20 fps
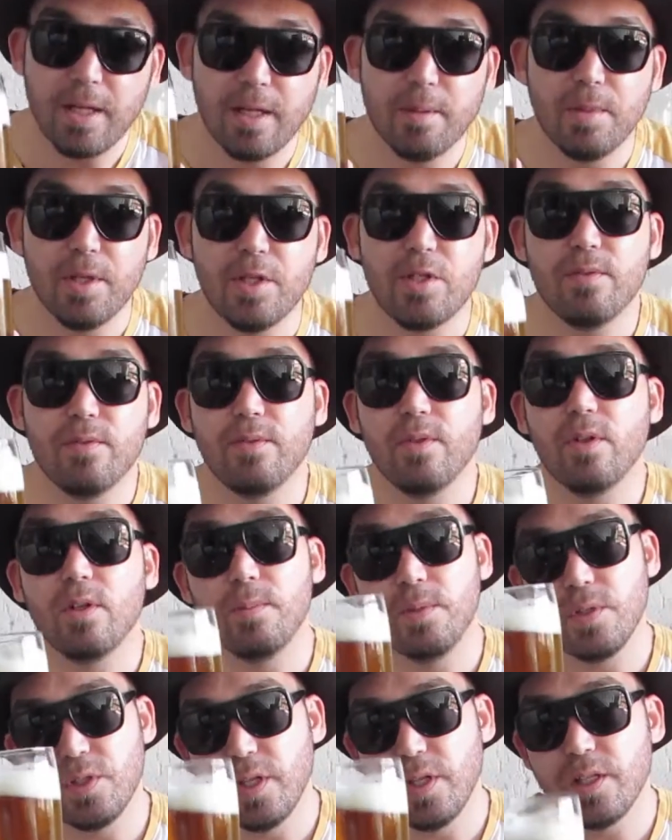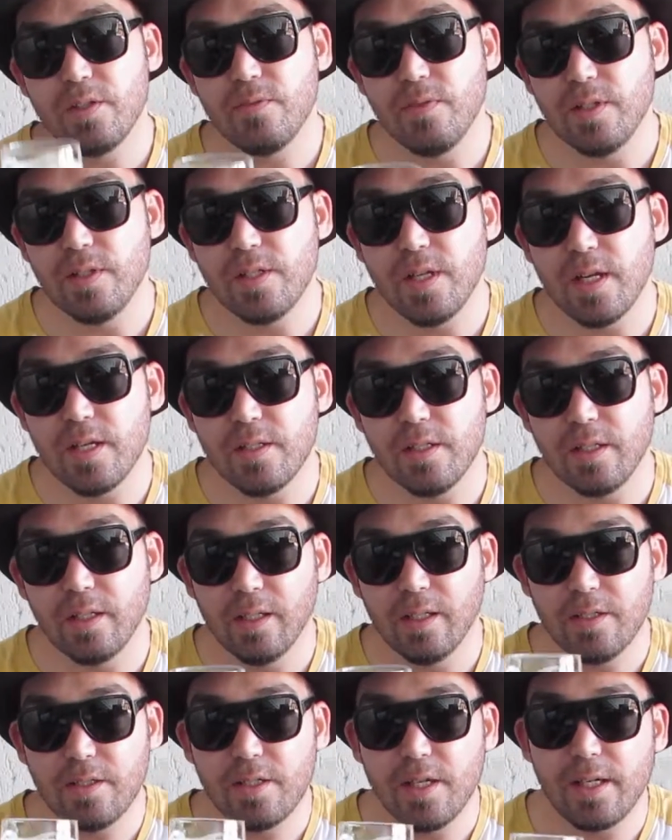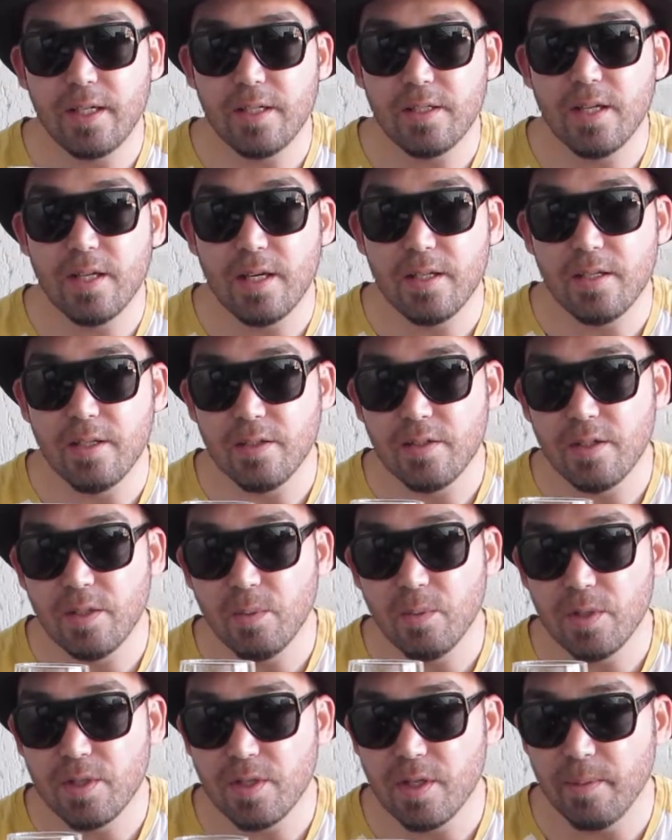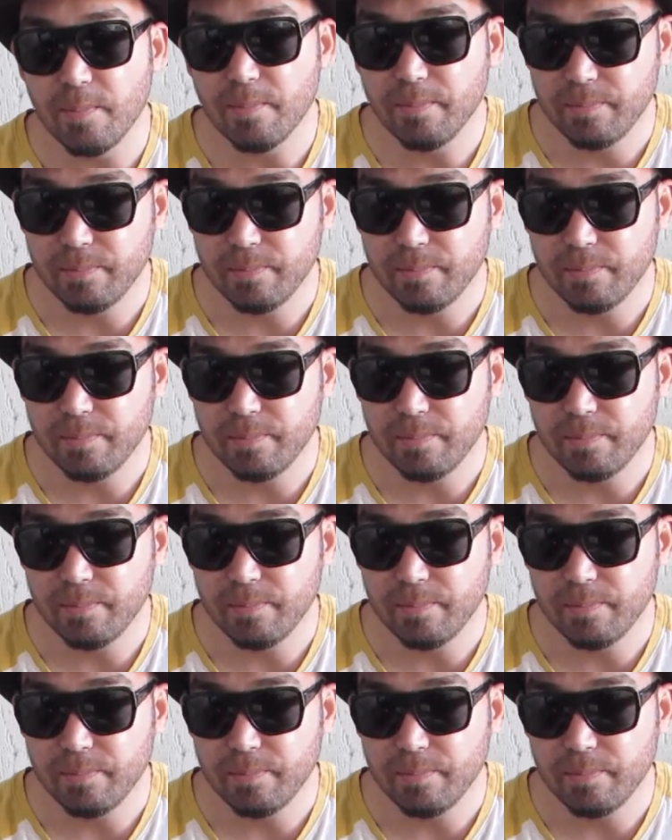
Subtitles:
a bunch of aroma, so that's fantastic. Let's take a taste and see what's up.